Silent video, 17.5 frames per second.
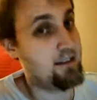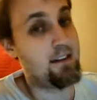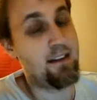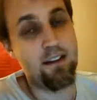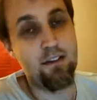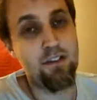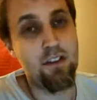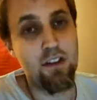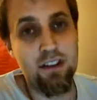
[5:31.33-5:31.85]

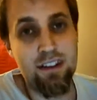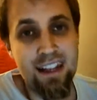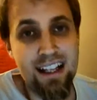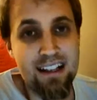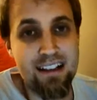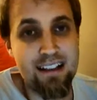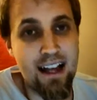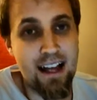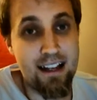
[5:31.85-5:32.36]
if you
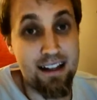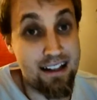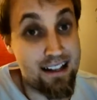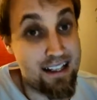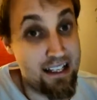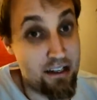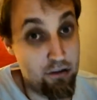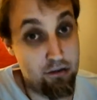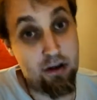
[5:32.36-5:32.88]
think that
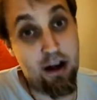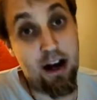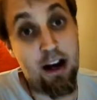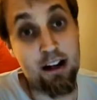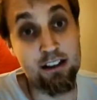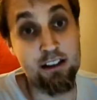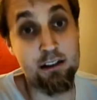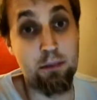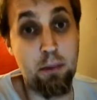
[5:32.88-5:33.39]

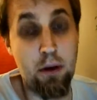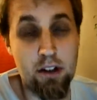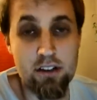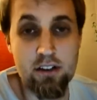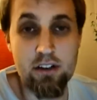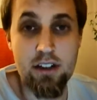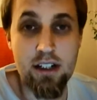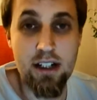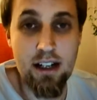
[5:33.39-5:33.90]
Iraq
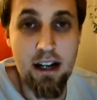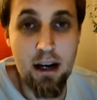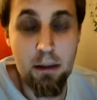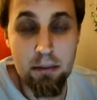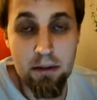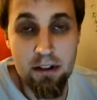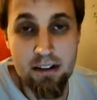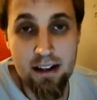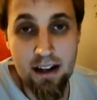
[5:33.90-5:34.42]
sponsoring a
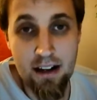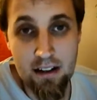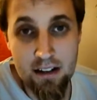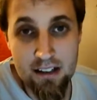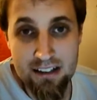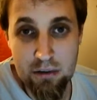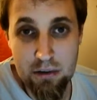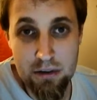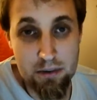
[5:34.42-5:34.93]
couple of
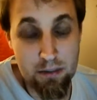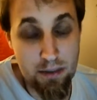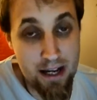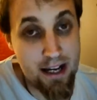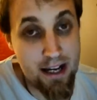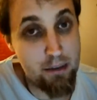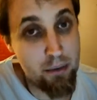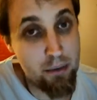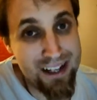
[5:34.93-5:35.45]
terrorists was
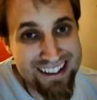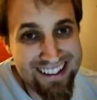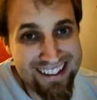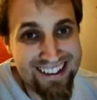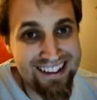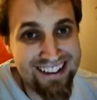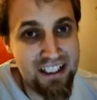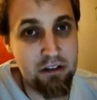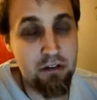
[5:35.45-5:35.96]
bad, wait
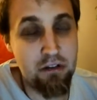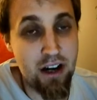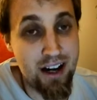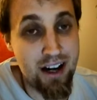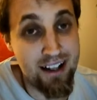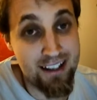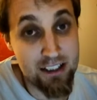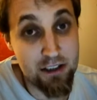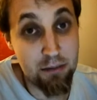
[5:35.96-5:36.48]
till
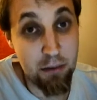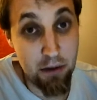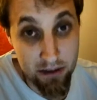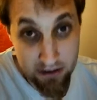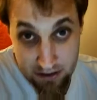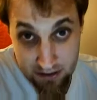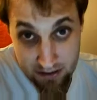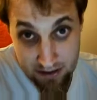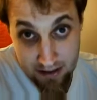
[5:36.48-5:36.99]
Iran
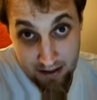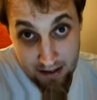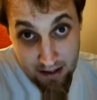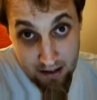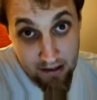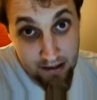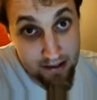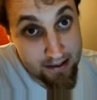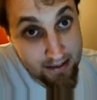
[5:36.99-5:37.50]
sponsors the
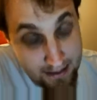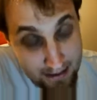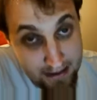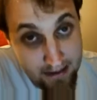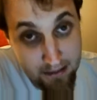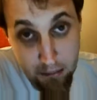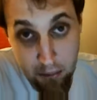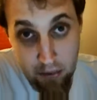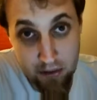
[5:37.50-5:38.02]
terrorists and
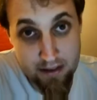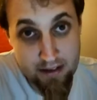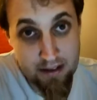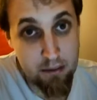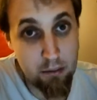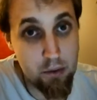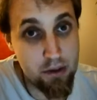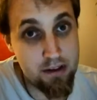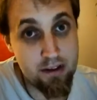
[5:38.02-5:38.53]
supports
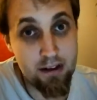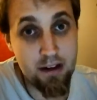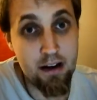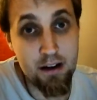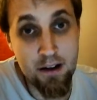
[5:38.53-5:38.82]
them with